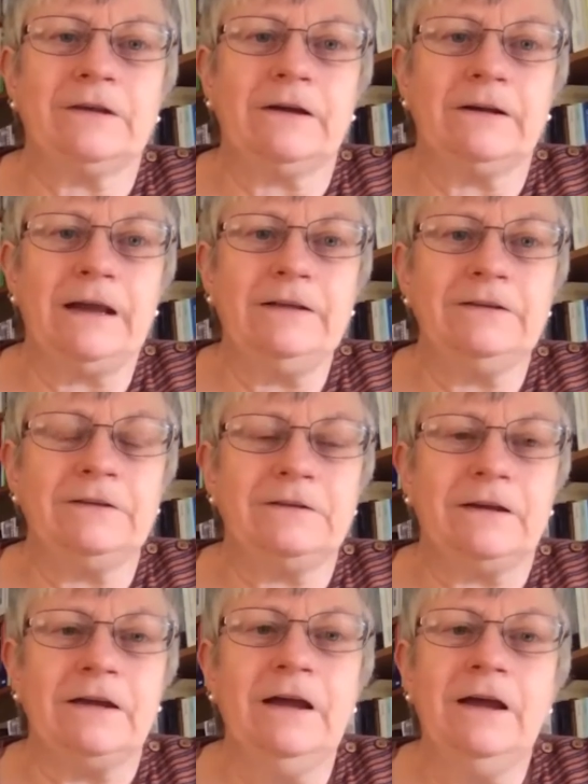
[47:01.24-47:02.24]

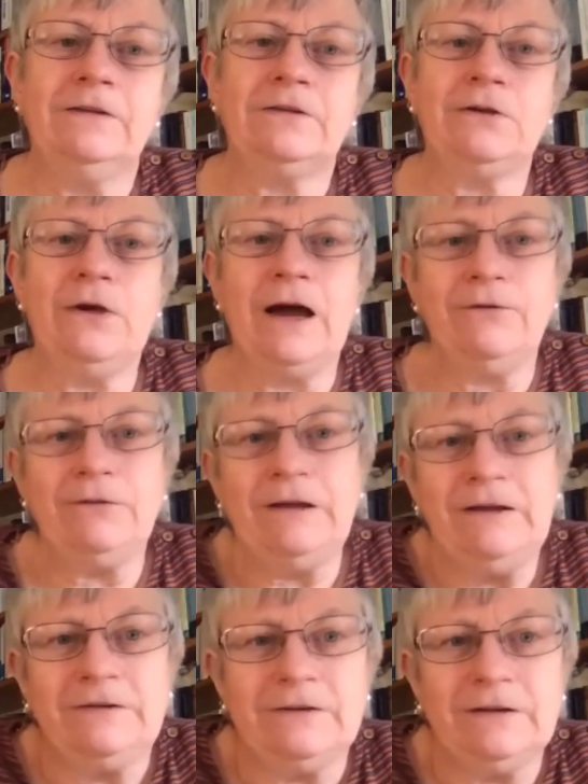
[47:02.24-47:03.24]
identity. So you have
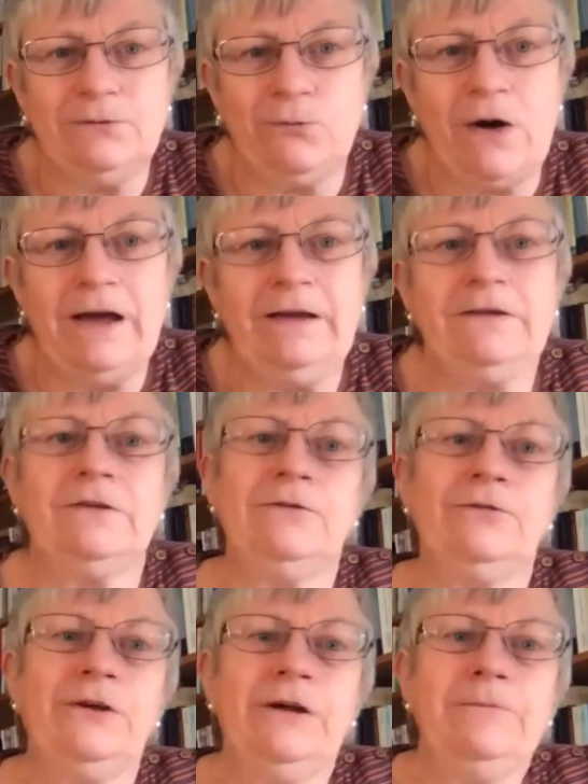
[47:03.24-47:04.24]
these ways
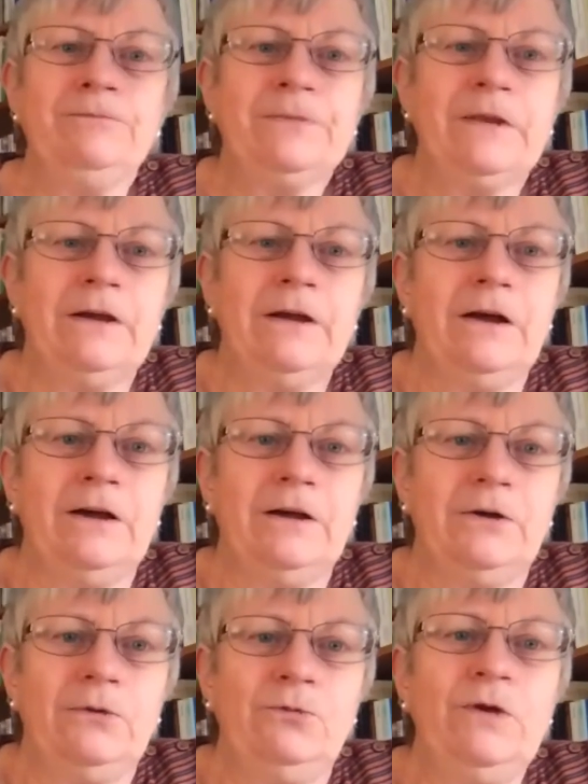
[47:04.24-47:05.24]
of
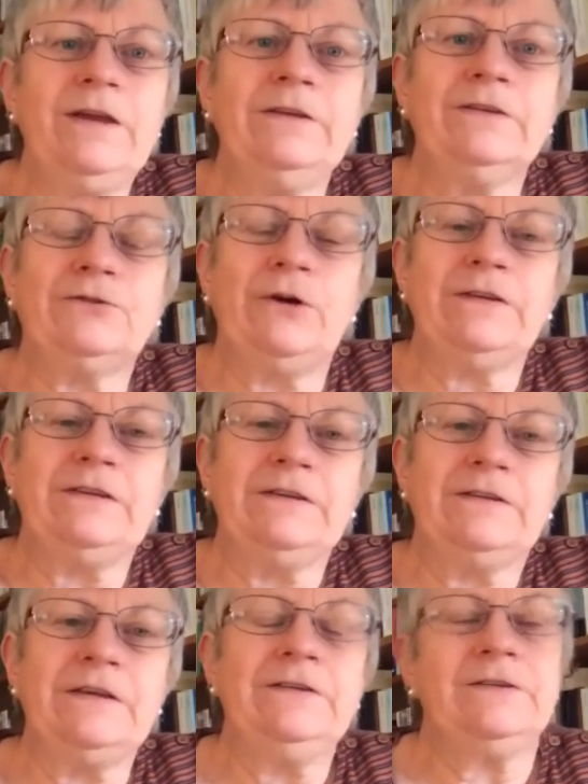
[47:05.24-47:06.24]
reconstructing
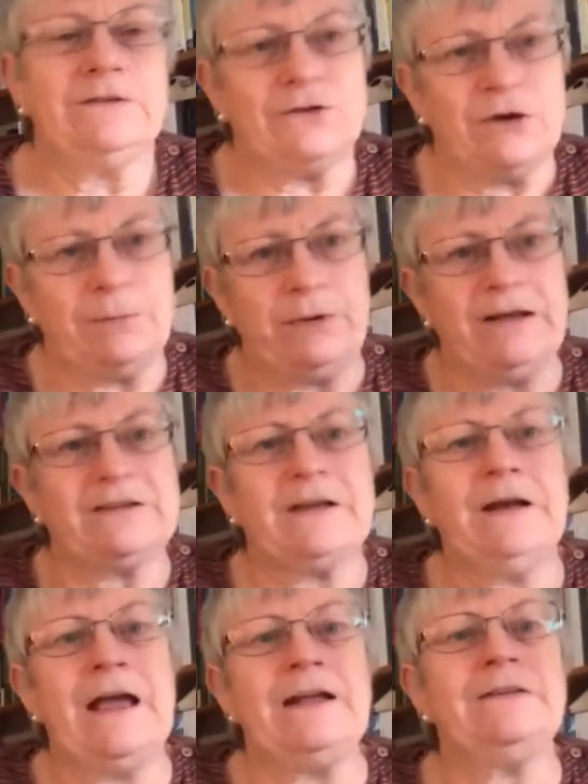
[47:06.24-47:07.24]
citizenship, and it's
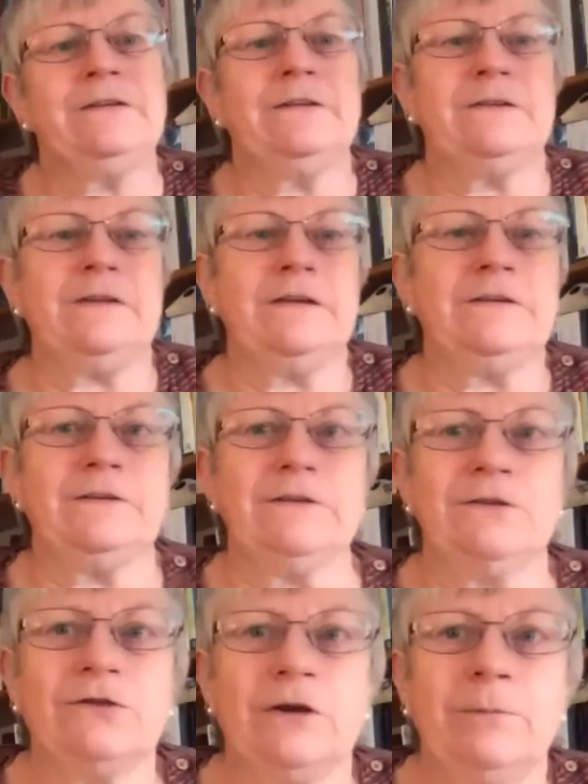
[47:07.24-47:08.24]
connected to
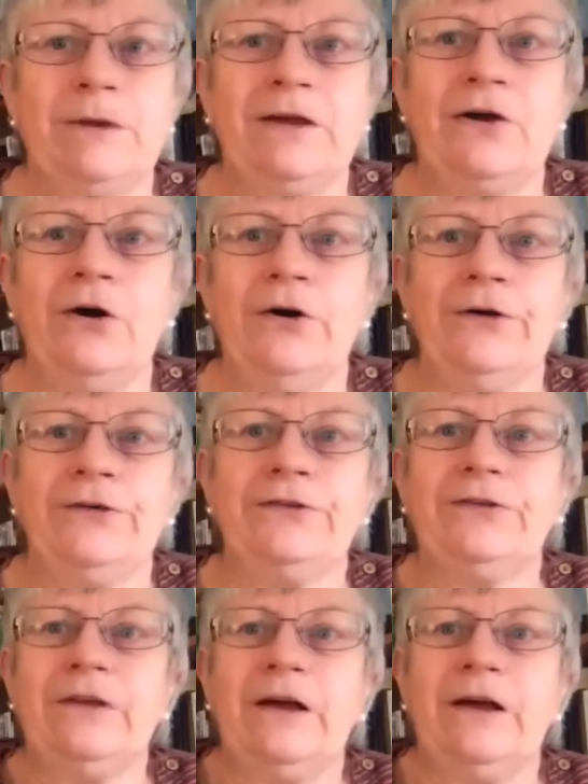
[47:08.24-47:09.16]
citizenship because